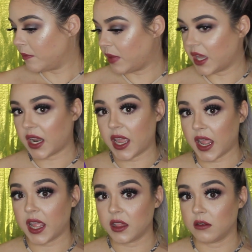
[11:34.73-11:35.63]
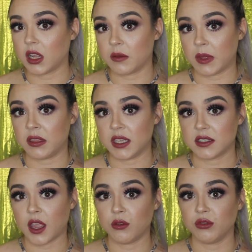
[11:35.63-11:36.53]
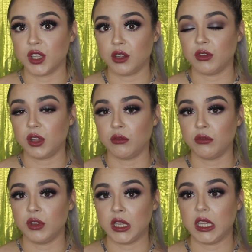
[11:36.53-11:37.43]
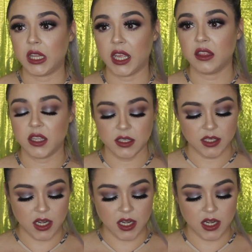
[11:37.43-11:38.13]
But I highly recommend this. I really, really, really like this.